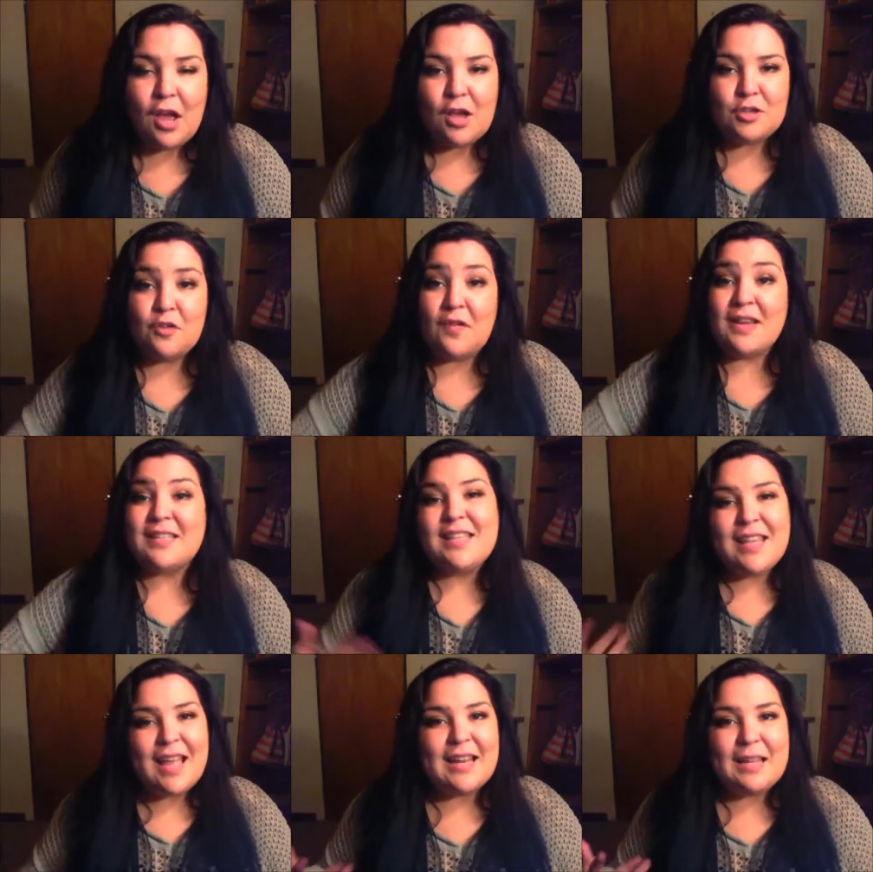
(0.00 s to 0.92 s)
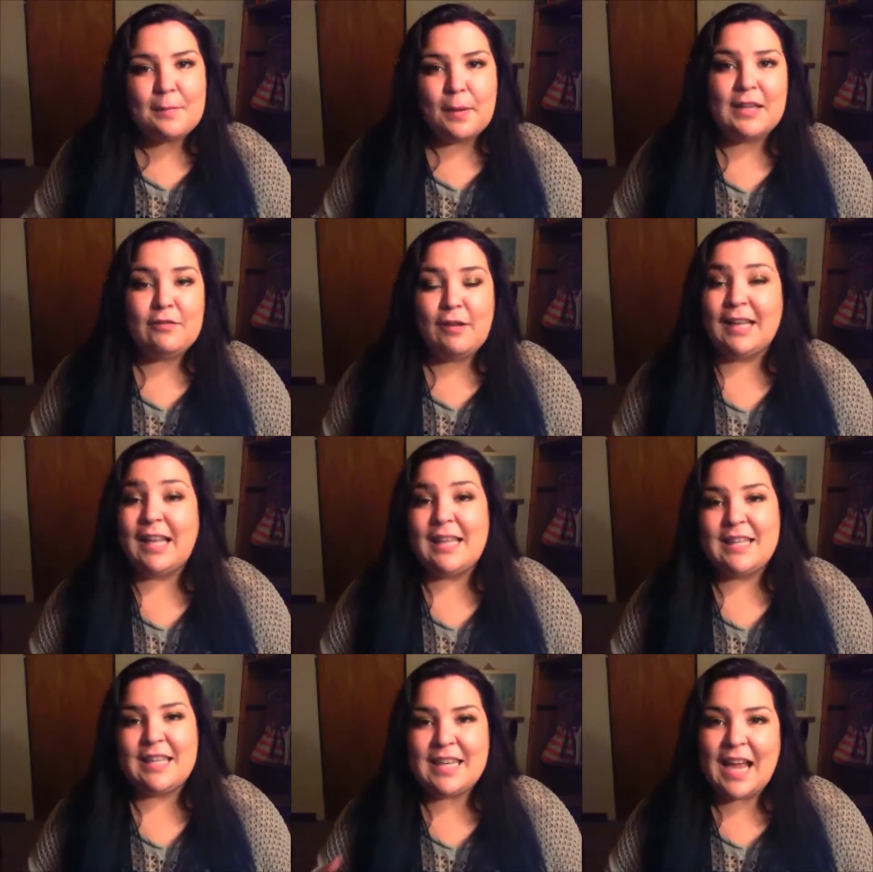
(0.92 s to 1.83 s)
So if I see anybody writing
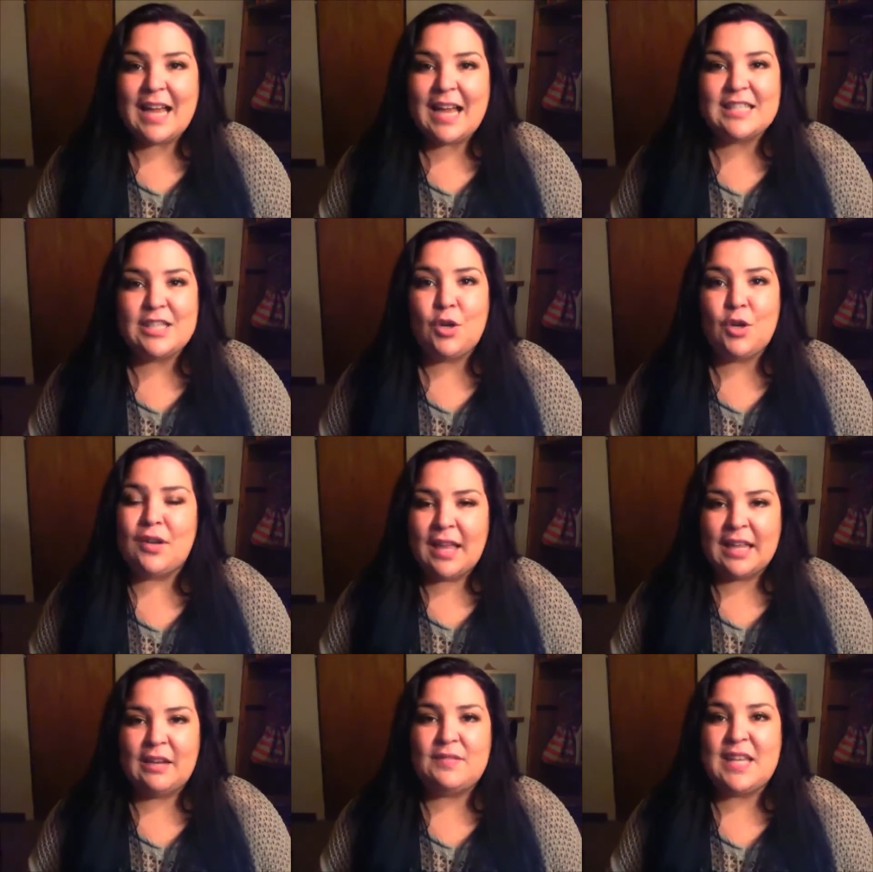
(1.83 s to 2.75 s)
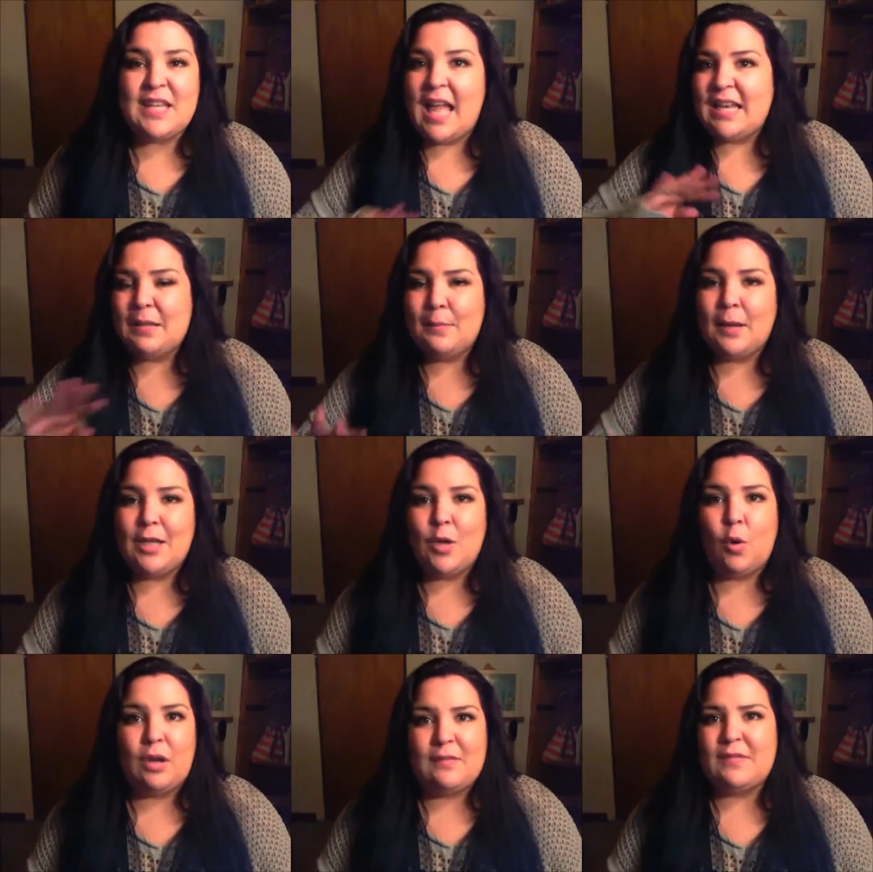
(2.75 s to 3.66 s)
anything nasty or negative to anybody
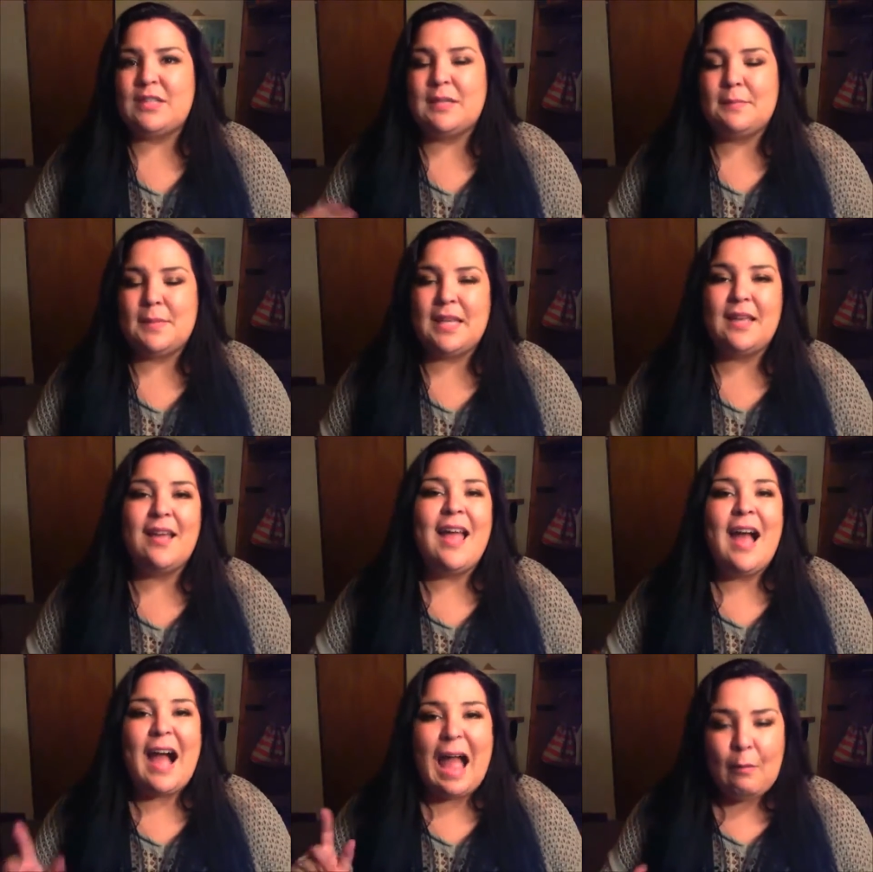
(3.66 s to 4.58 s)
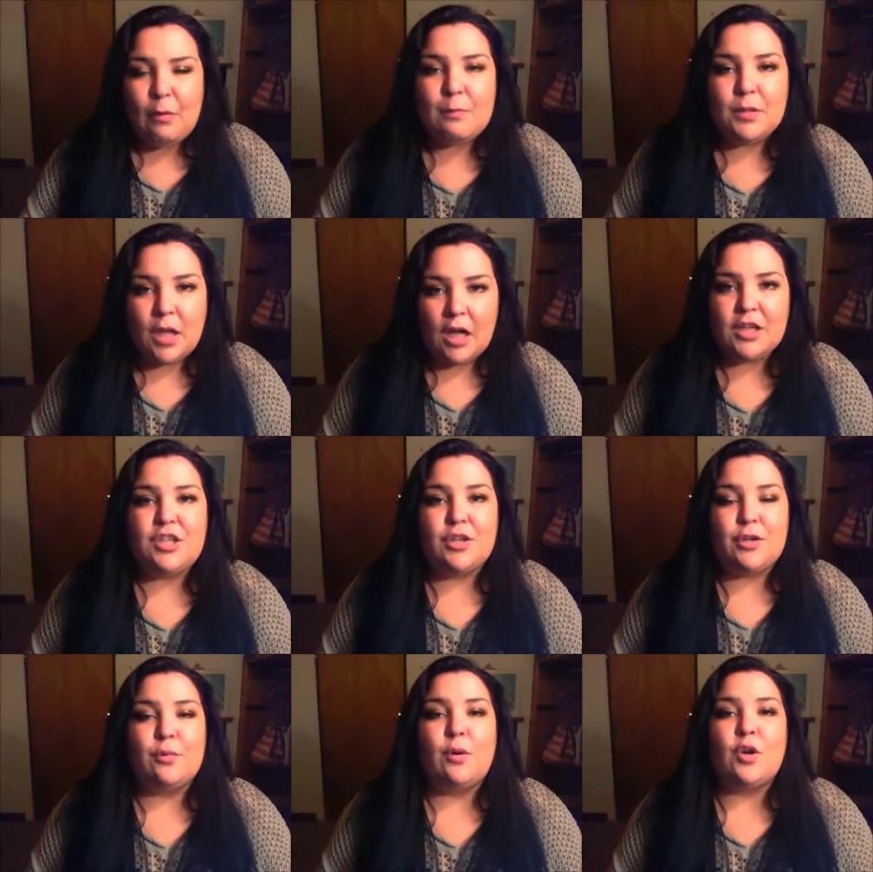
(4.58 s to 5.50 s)
or even to me, I will block
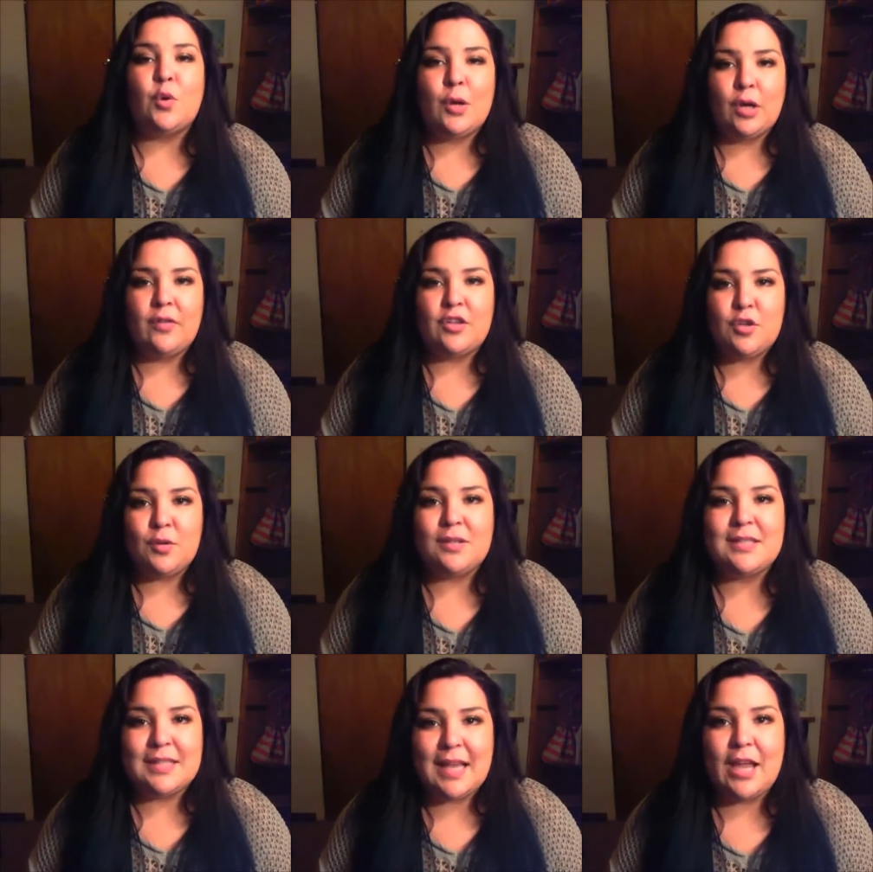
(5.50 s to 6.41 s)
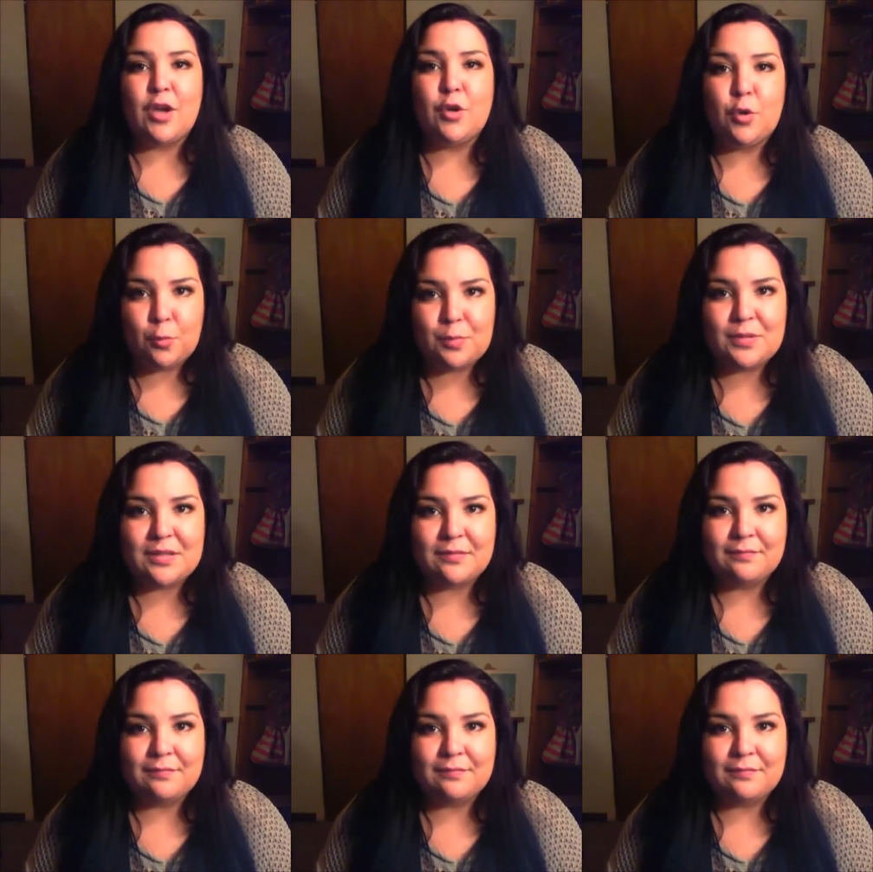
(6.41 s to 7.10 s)
you quicker than you can say oops.